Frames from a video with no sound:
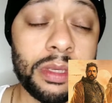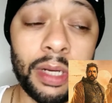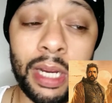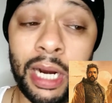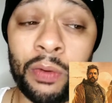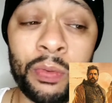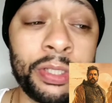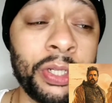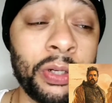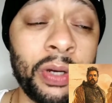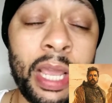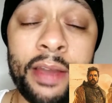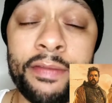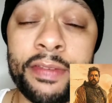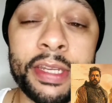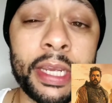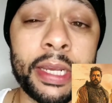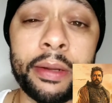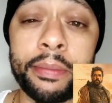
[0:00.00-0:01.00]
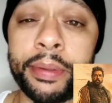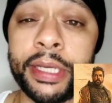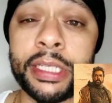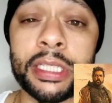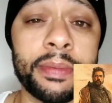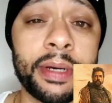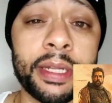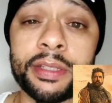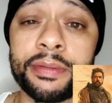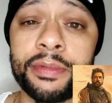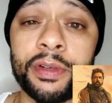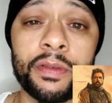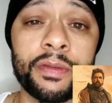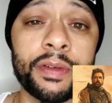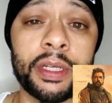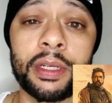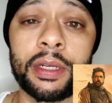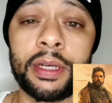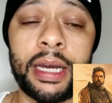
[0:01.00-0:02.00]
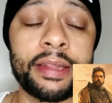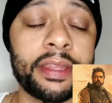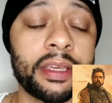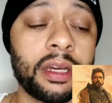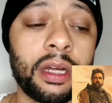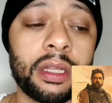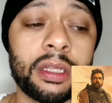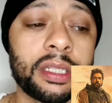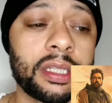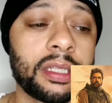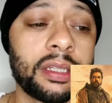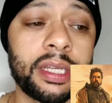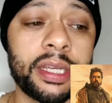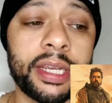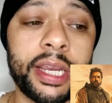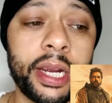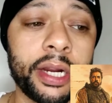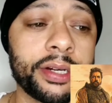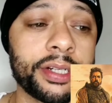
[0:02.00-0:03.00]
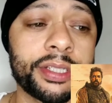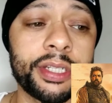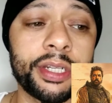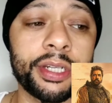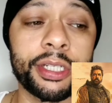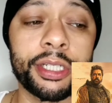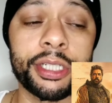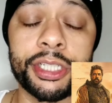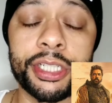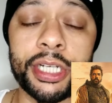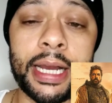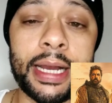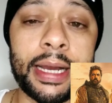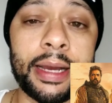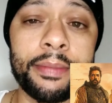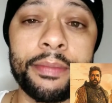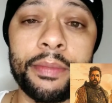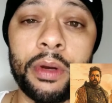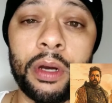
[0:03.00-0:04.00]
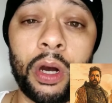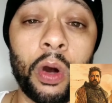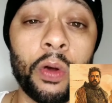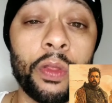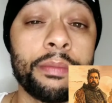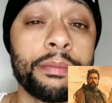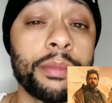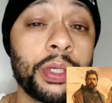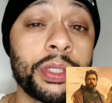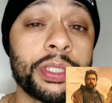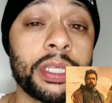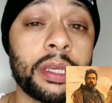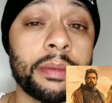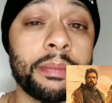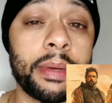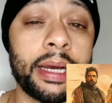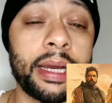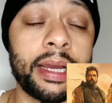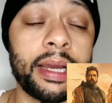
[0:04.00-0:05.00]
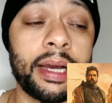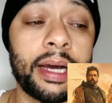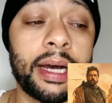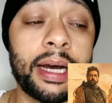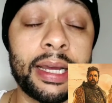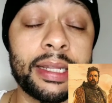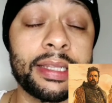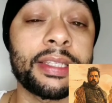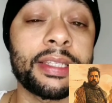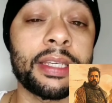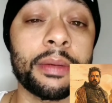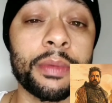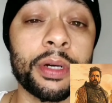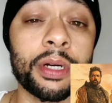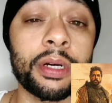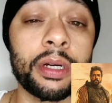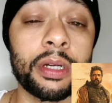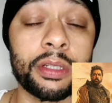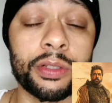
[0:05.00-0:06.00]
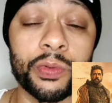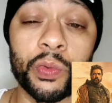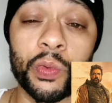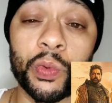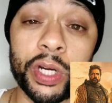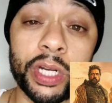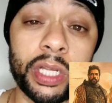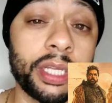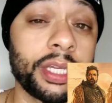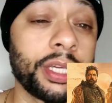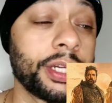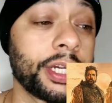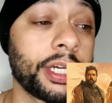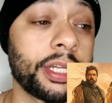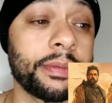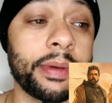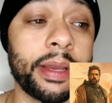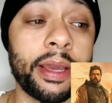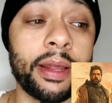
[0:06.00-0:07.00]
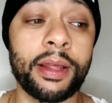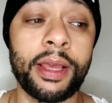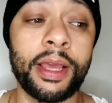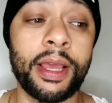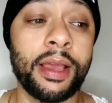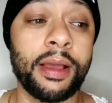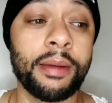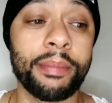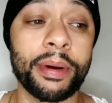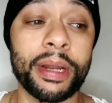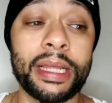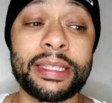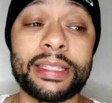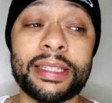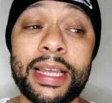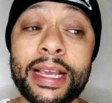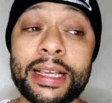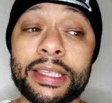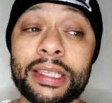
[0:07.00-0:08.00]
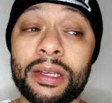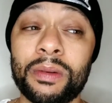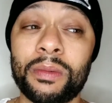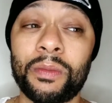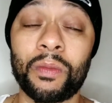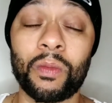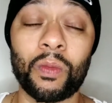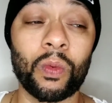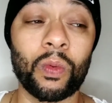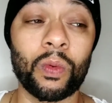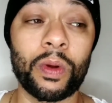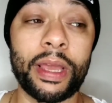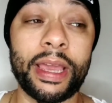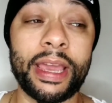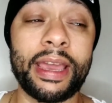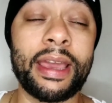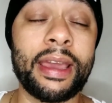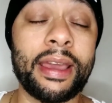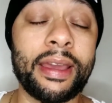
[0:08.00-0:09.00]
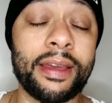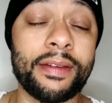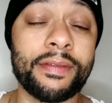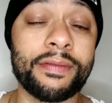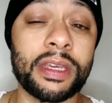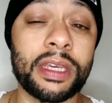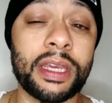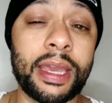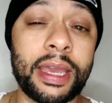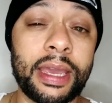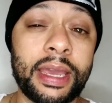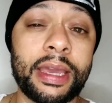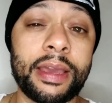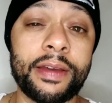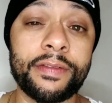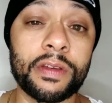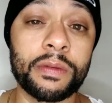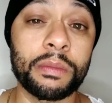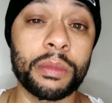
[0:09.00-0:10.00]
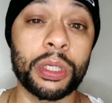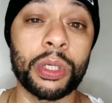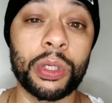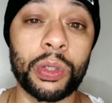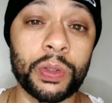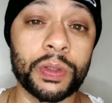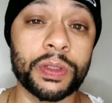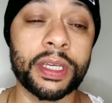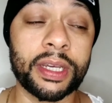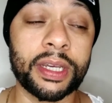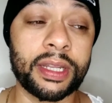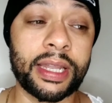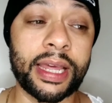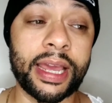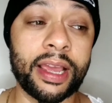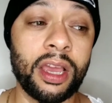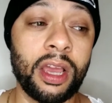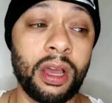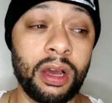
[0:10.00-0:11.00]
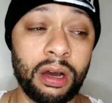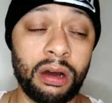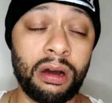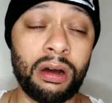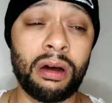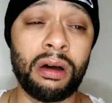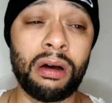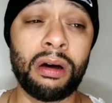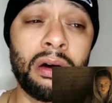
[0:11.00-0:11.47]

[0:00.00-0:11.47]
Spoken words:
I really don't have any complaints about this movie. I think all the characters did a good job. Oh, the music by Hans Zimmer is really good, man. But it's like some heavy music and like, oh,